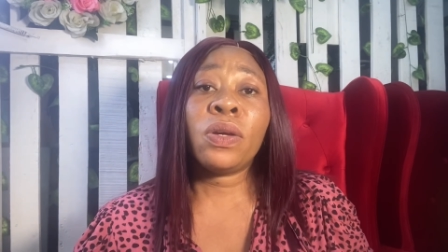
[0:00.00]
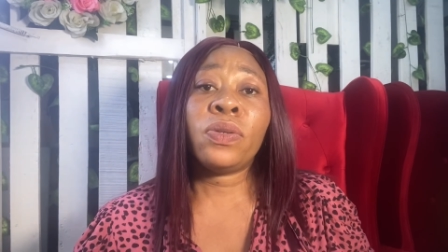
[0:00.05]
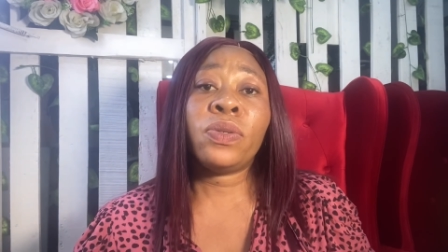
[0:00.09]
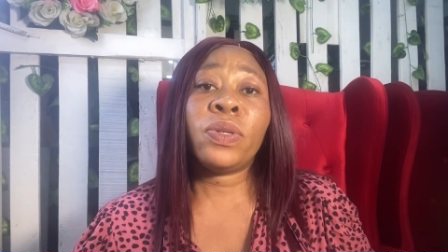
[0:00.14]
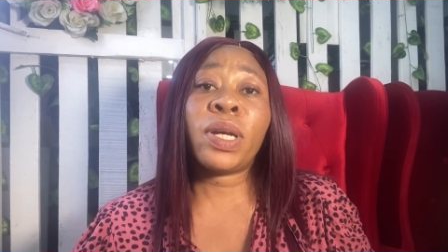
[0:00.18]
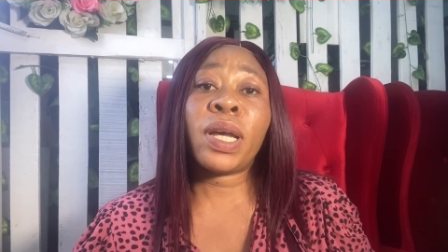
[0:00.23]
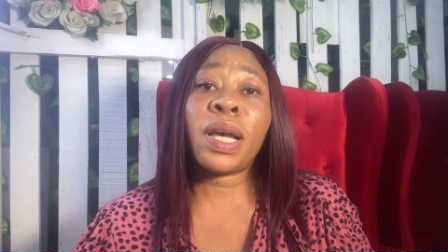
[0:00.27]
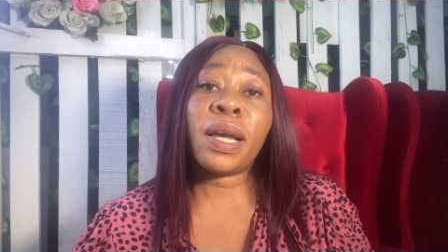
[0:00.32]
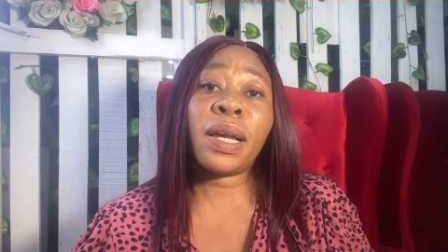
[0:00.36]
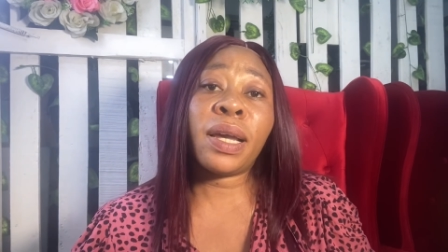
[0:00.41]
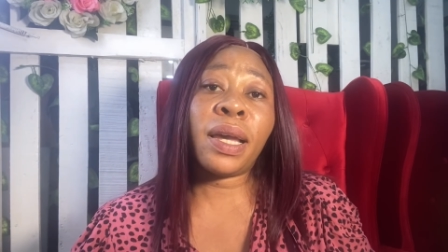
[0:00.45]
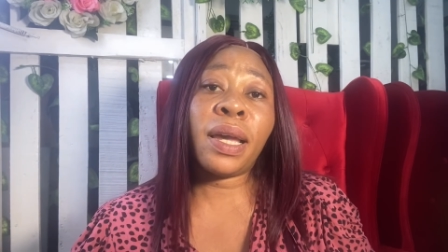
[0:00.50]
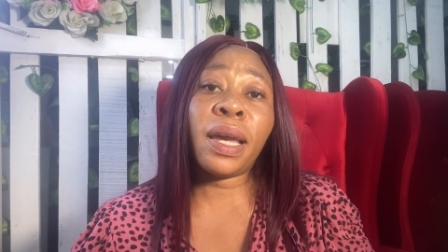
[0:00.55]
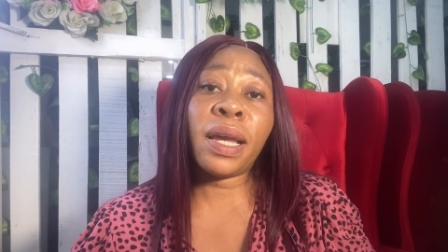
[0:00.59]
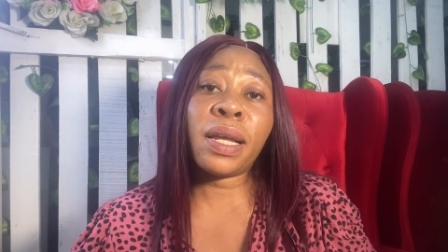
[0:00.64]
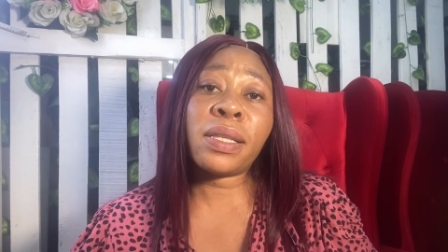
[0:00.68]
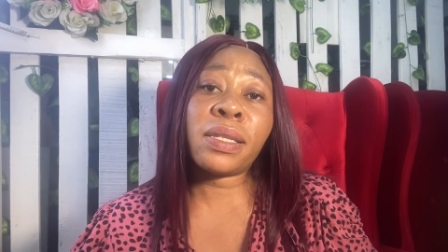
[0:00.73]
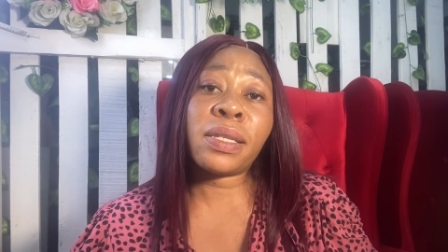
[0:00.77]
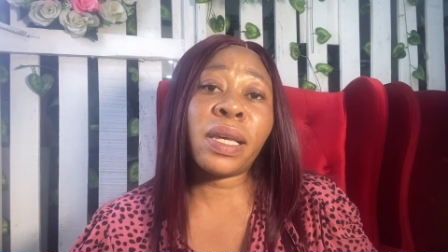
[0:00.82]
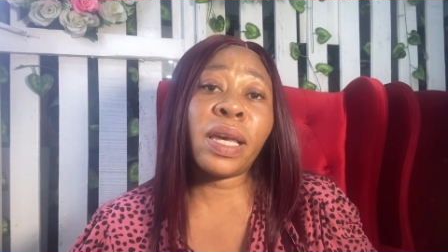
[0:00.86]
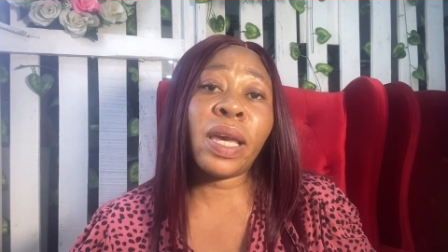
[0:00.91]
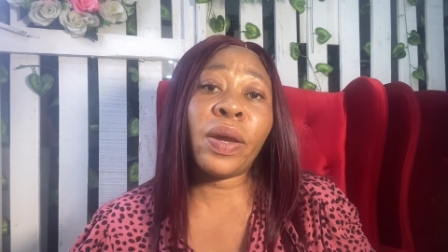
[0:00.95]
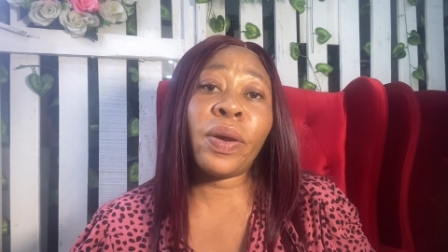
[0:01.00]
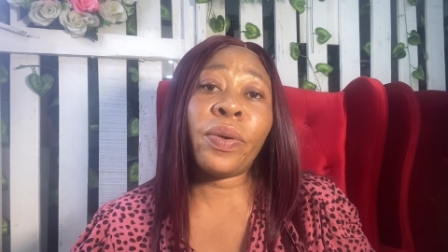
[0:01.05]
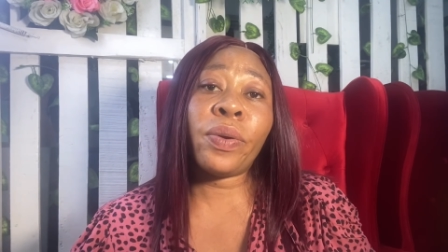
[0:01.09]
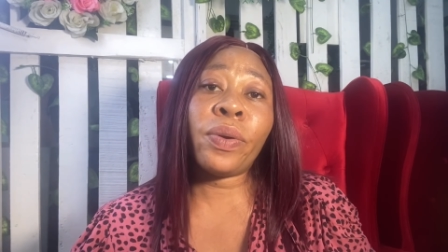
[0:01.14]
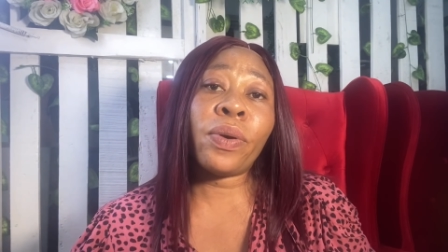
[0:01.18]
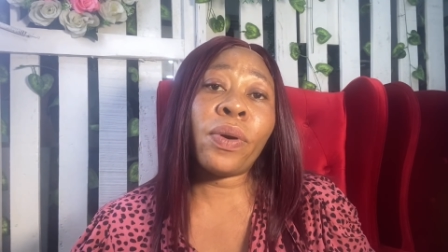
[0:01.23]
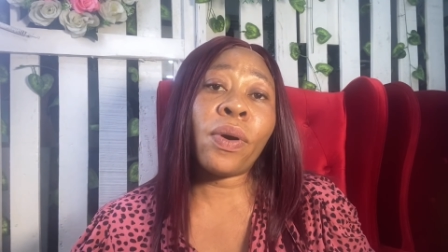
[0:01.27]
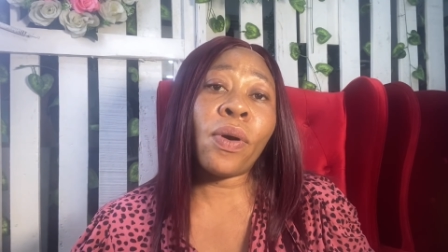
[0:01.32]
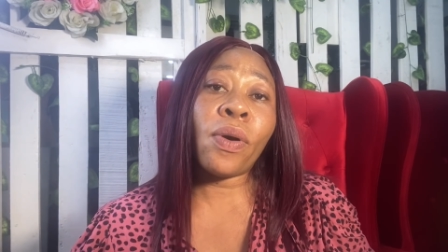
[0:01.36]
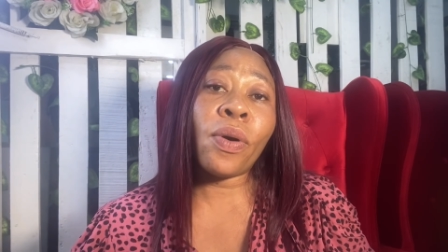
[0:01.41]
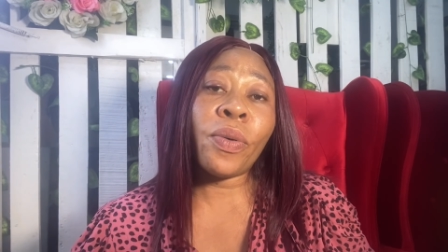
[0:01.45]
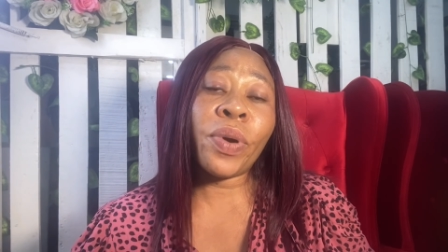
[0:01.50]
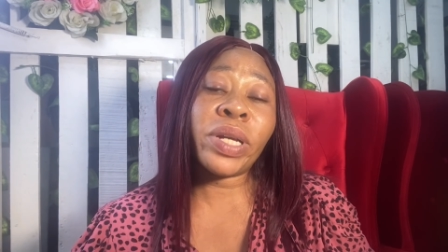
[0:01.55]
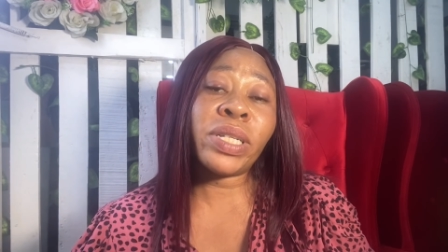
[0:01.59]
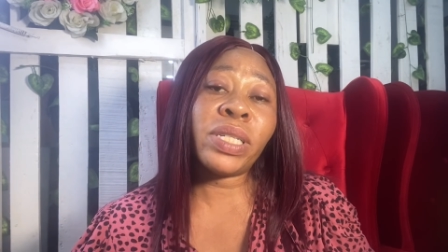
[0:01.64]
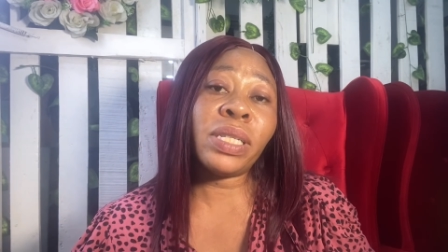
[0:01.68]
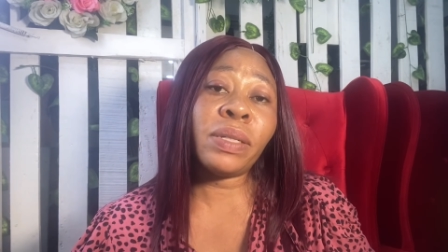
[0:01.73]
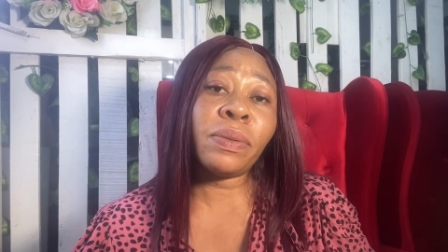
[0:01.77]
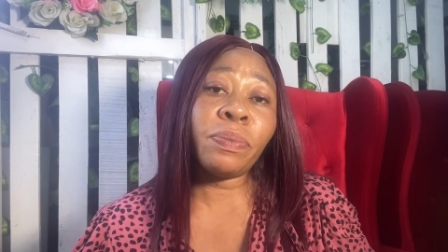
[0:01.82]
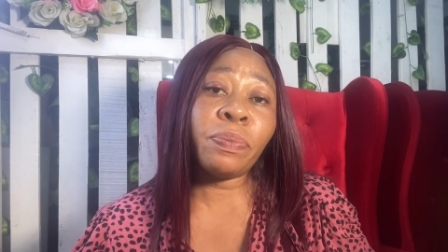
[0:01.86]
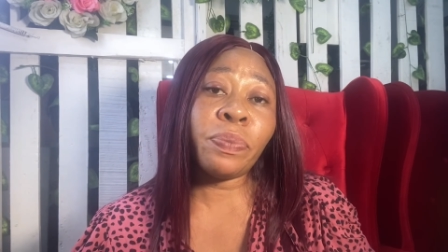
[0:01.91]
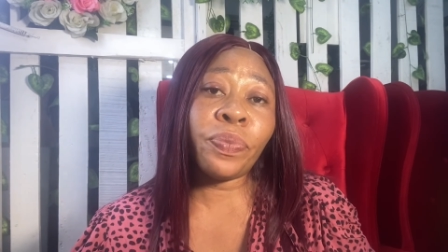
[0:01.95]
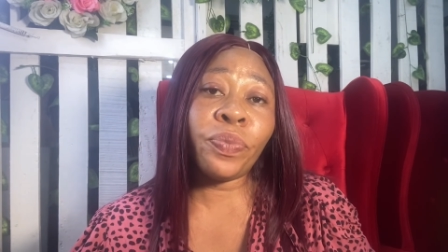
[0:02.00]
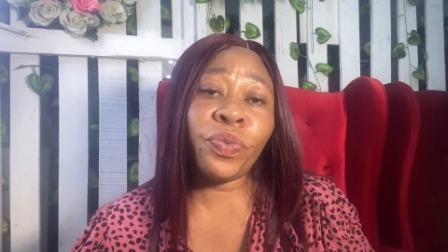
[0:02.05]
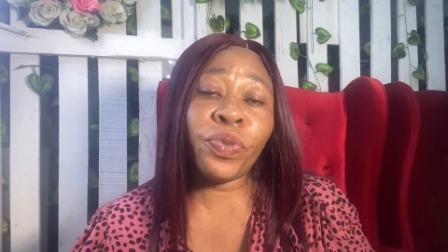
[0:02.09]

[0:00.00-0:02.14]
you can get a already